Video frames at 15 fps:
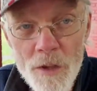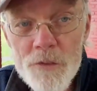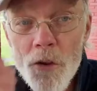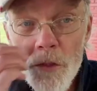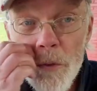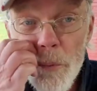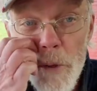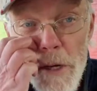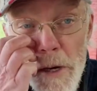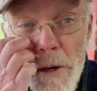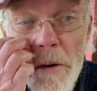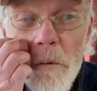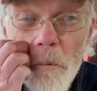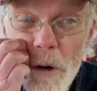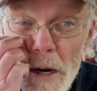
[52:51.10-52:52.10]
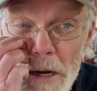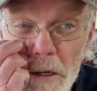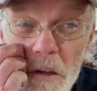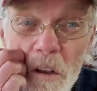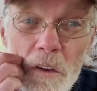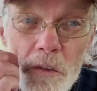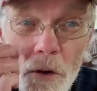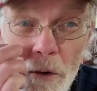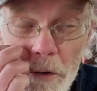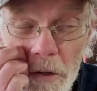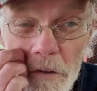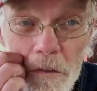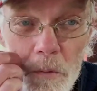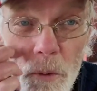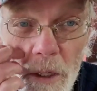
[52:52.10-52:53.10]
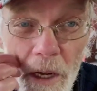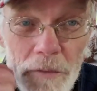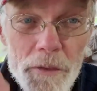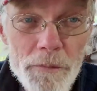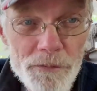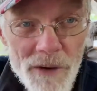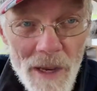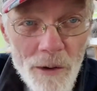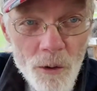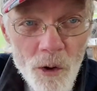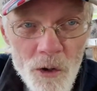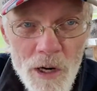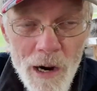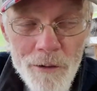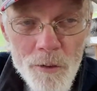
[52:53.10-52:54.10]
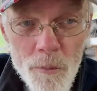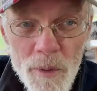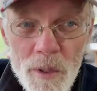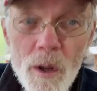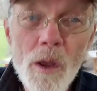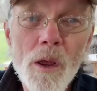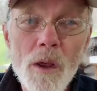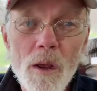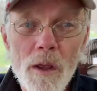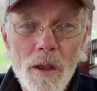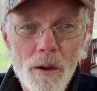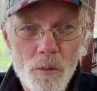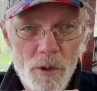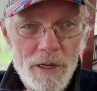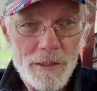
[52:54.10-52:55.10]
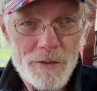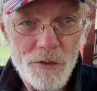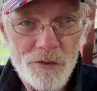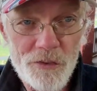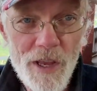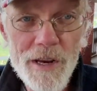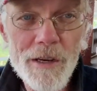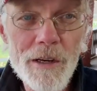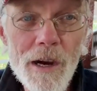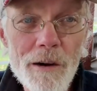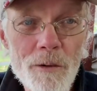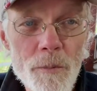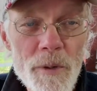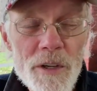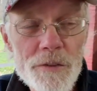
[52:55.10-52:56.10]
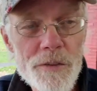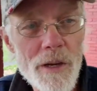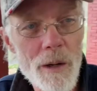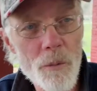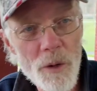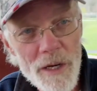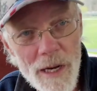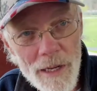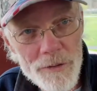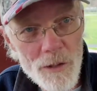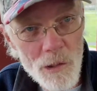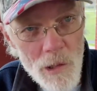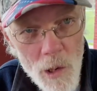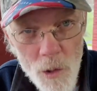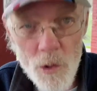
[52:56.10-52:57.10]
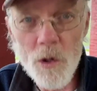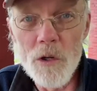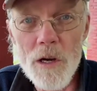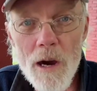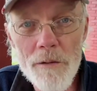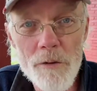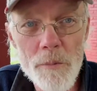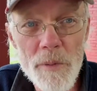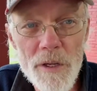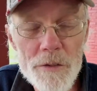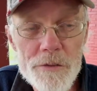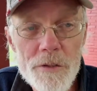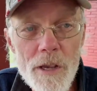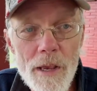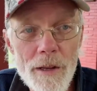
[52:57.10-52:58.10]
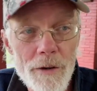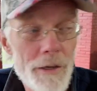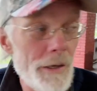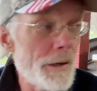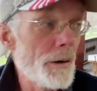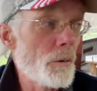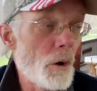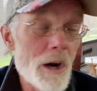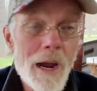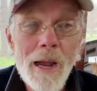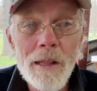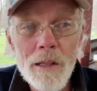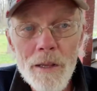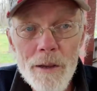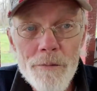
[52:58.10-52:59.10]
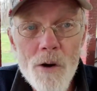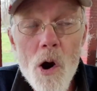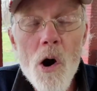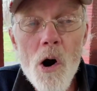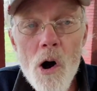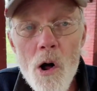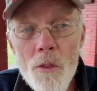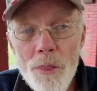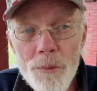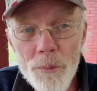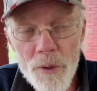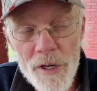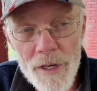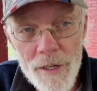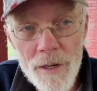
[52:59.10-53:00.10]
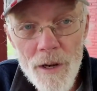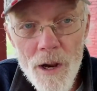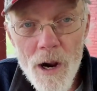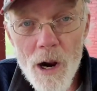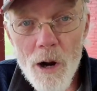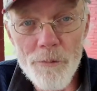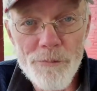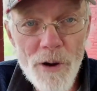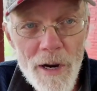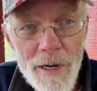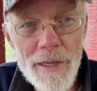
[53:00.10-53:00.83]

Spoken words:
a three-ring circus. We got the federal government, we got the state governments, and we got the local governments. And here where I live, all three are fighting